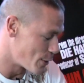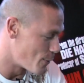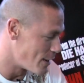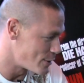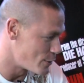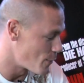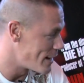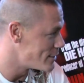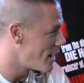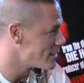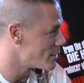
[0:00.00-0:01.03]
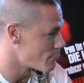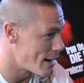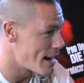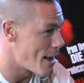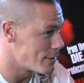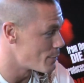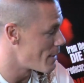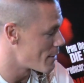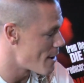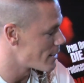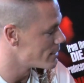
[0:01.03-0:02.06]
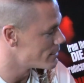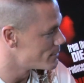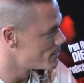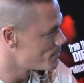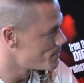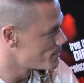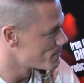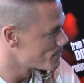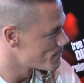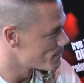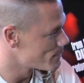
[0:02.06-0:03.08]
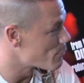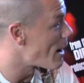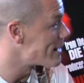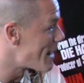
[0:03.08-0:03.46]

your question, Dwayne Johnson right now is a better actor. Right